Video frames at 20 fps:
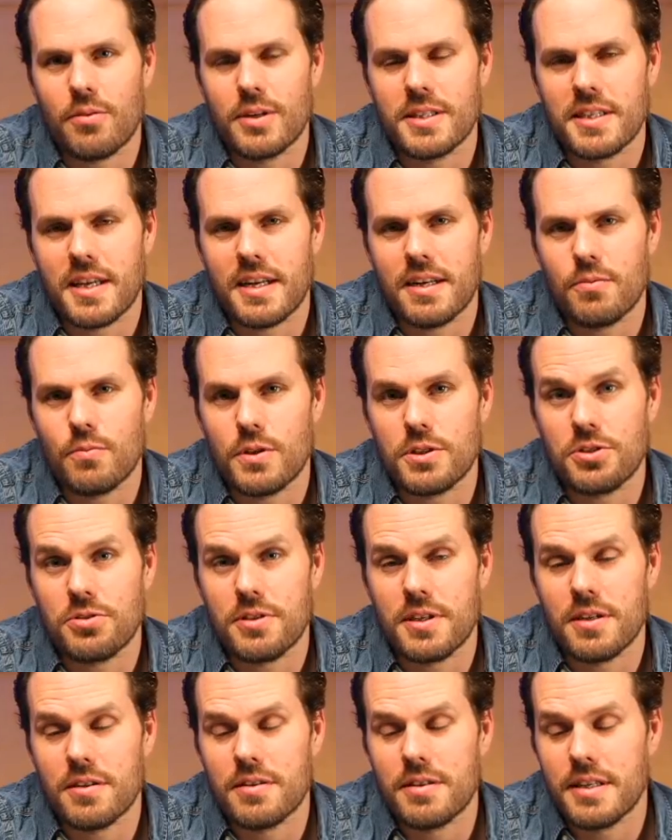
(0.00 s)
always add in what you
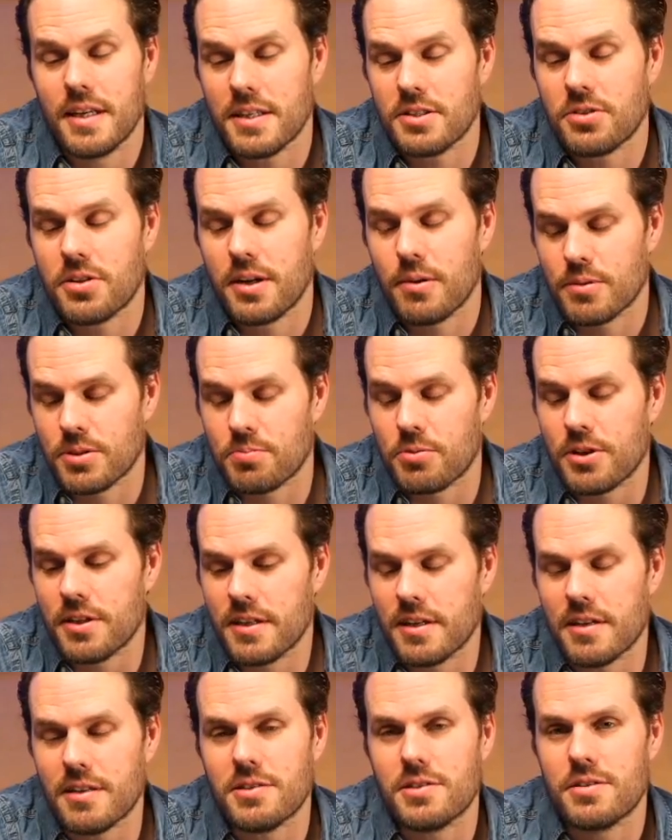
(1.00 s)
could. Yesterday was pretty
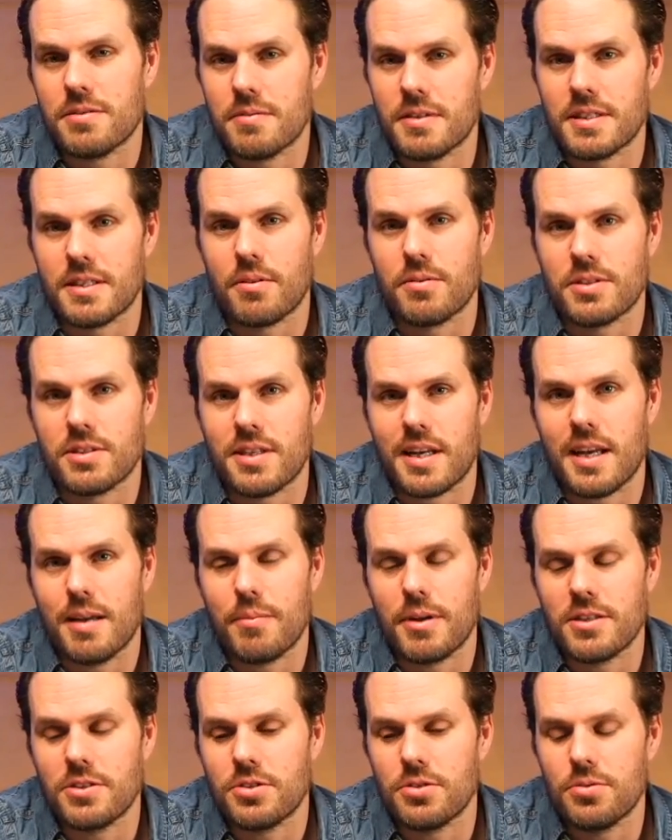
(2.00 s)
nuts because I was
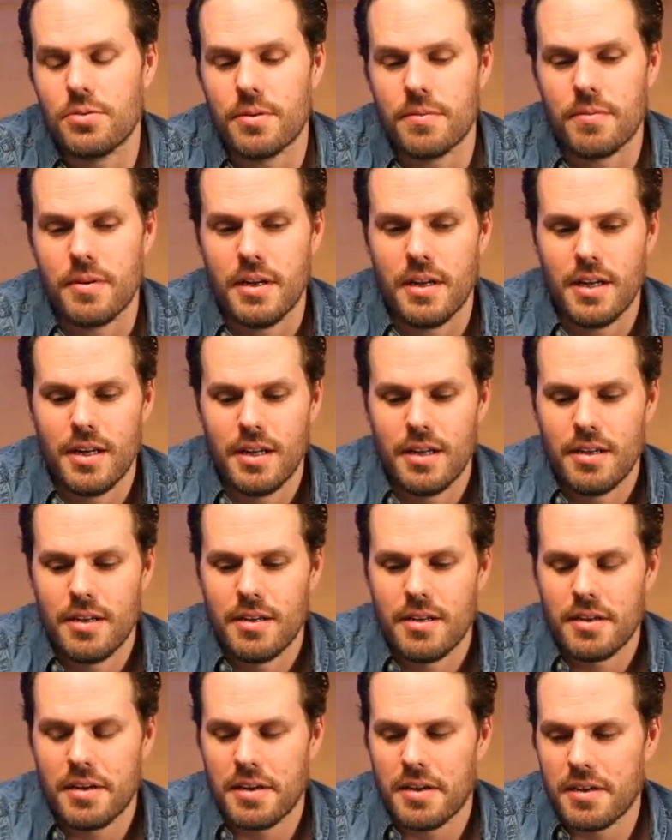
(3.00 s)
aiming to
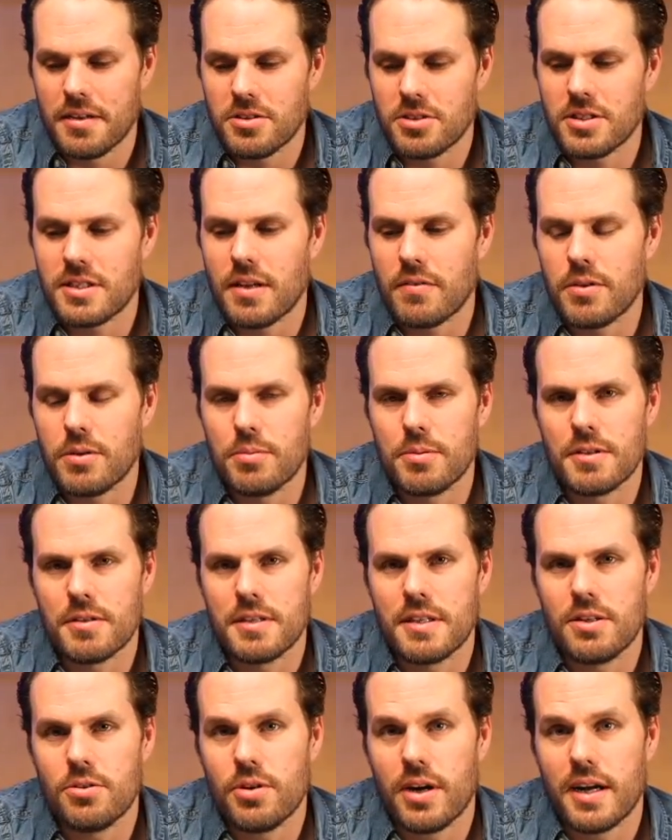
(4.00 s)
just have the
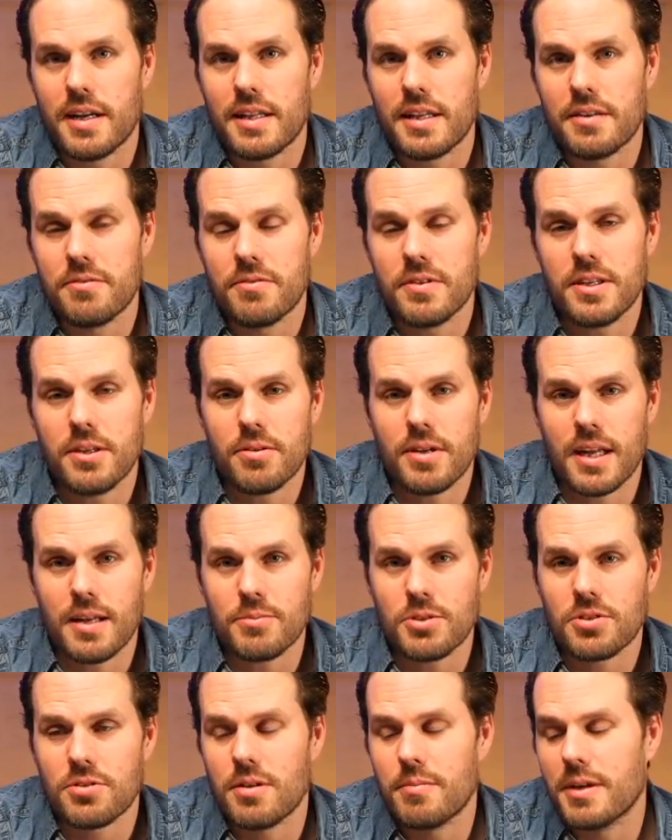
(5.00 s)
ability to highlight video game
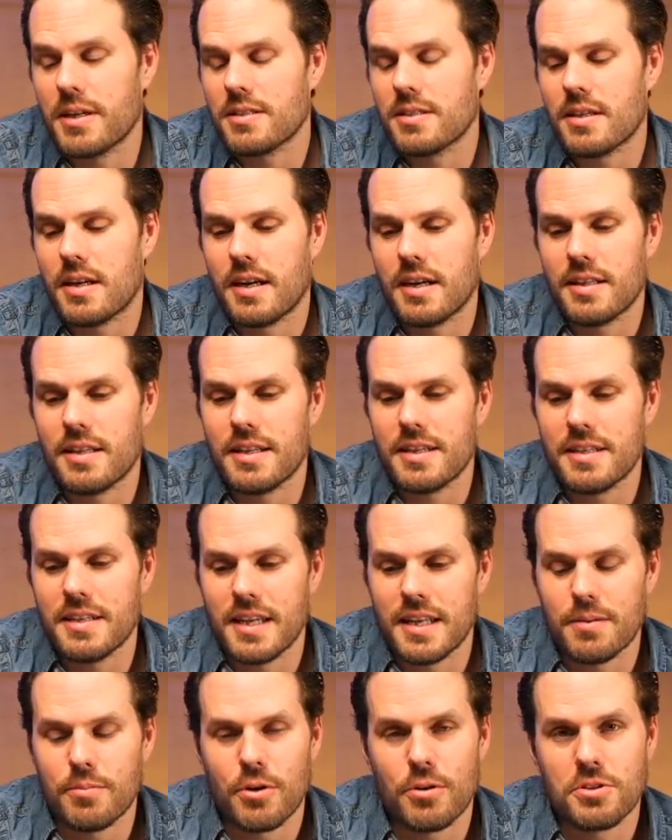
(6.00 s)
streaming, to highlight an
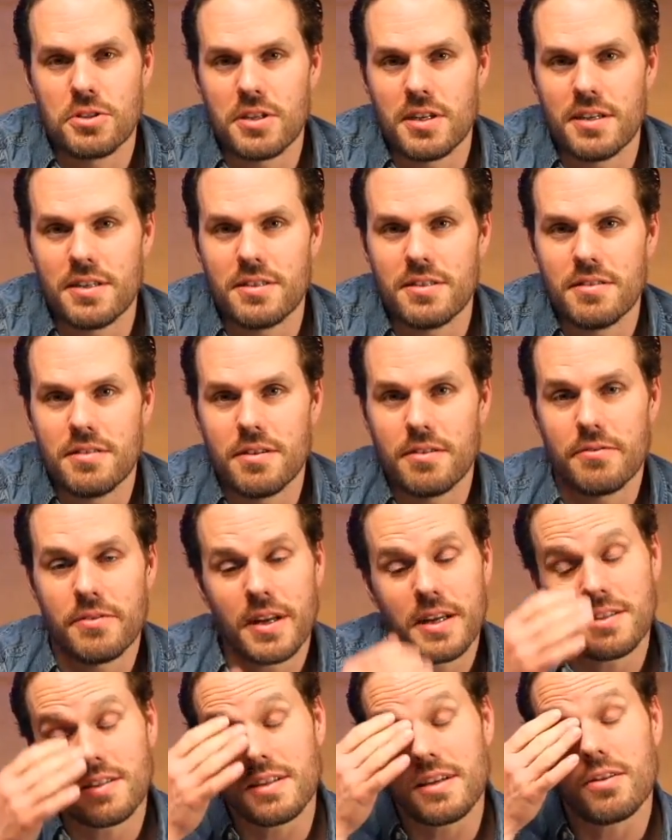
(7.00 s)
emoji on your
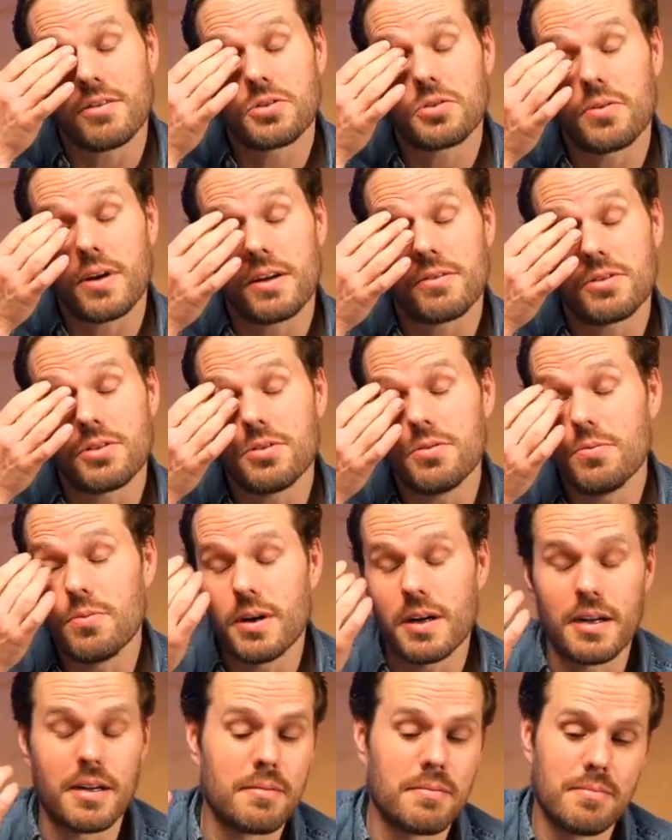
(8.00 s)
face, and also how to,
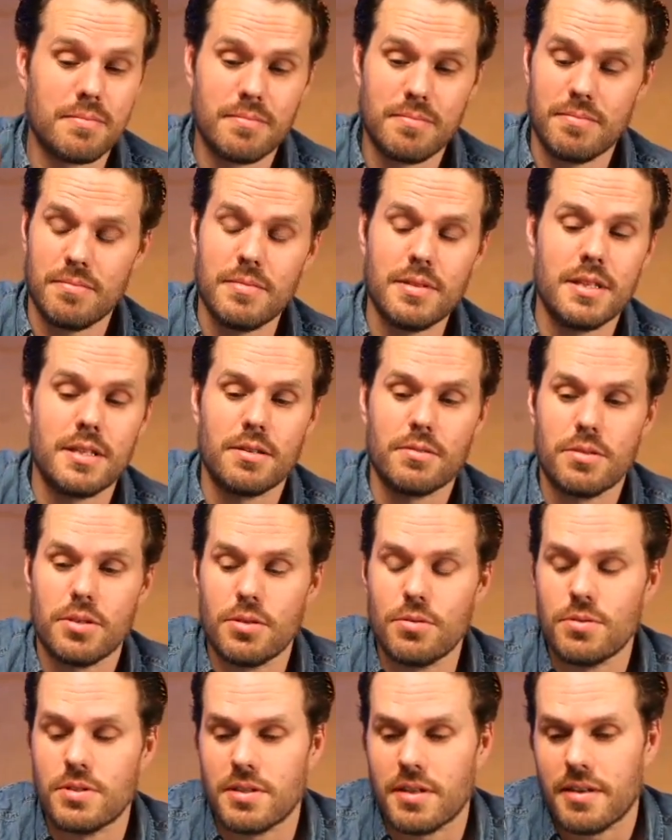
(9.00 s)
you know,
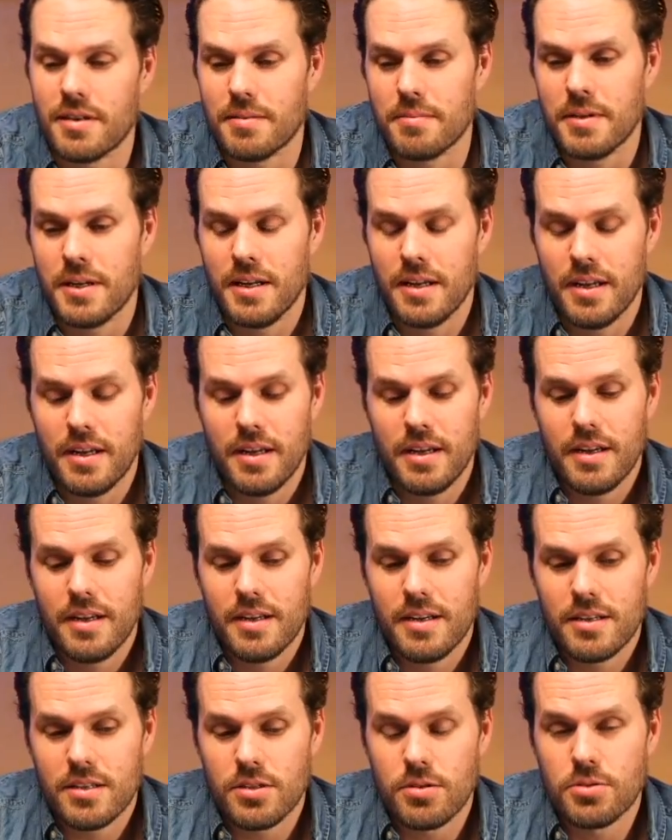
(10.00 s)
use
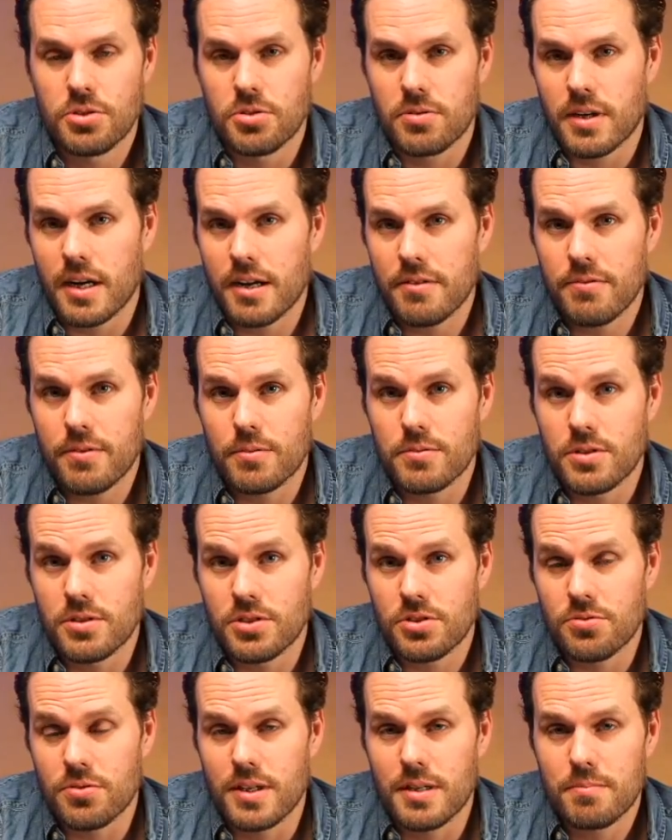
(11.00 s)
your iPhone to
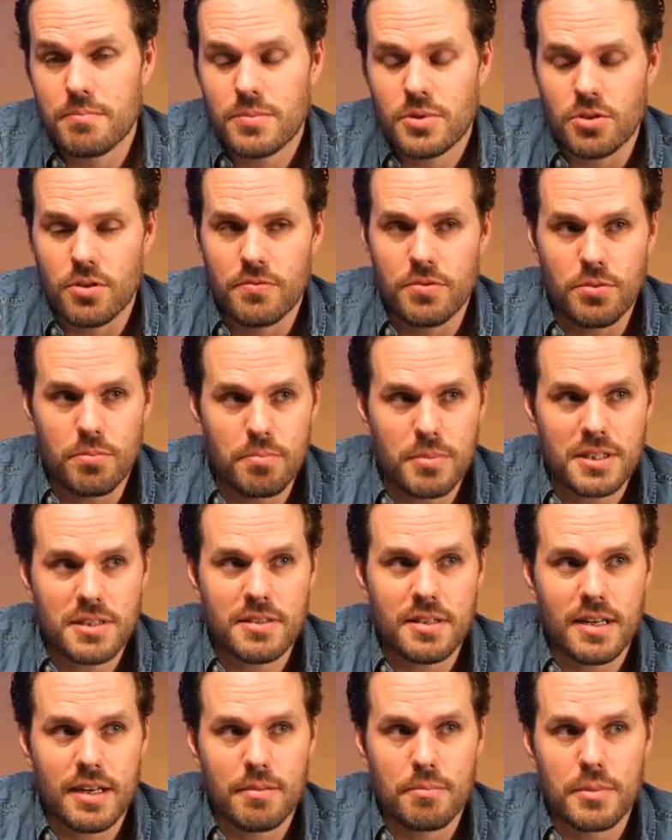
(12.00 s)
stream. So if you missed
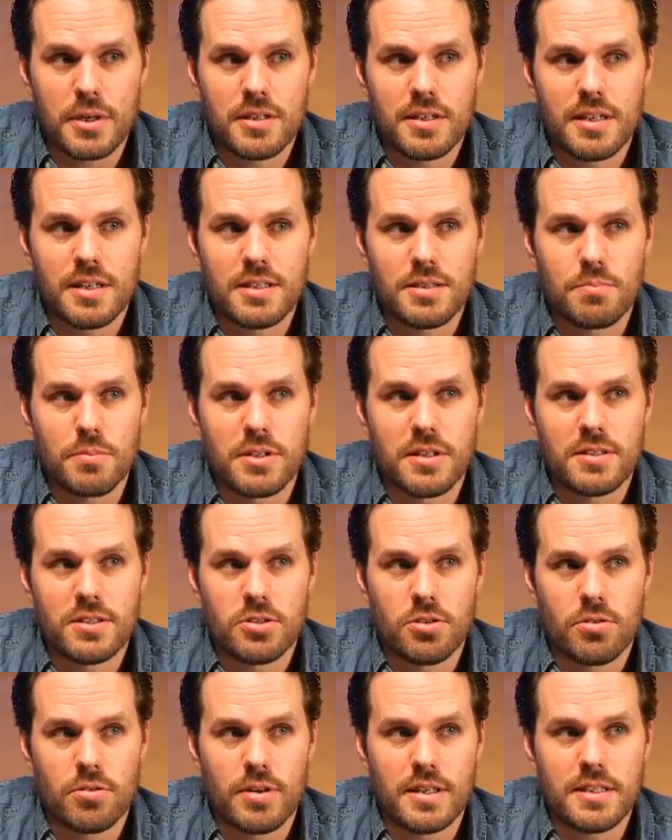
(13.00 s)
it on Mondays are
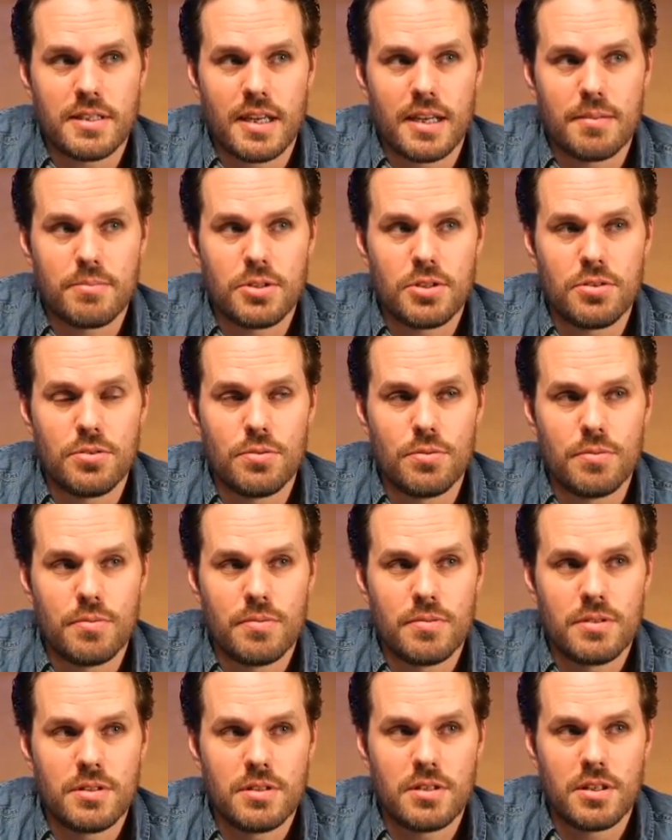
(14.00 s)
a great time to
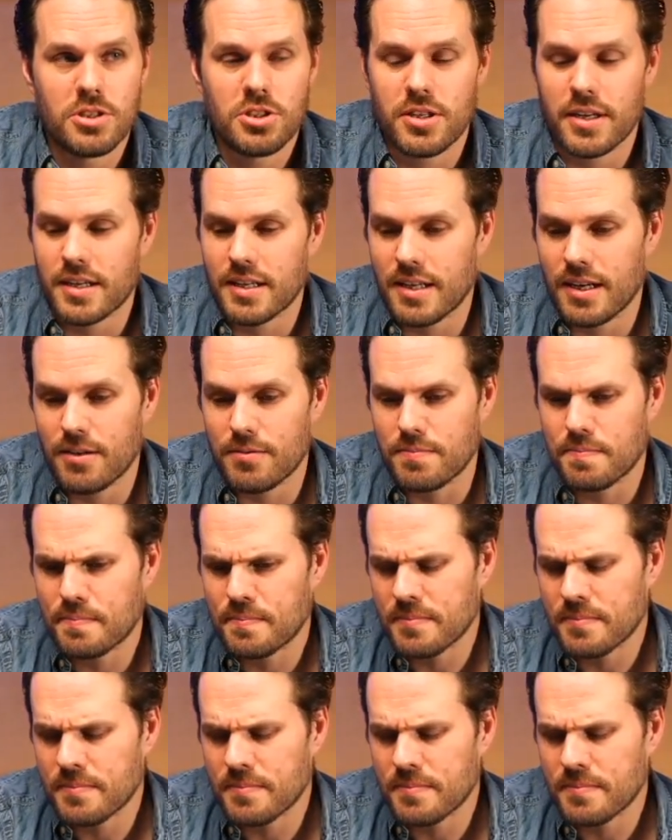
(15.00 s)
check it out.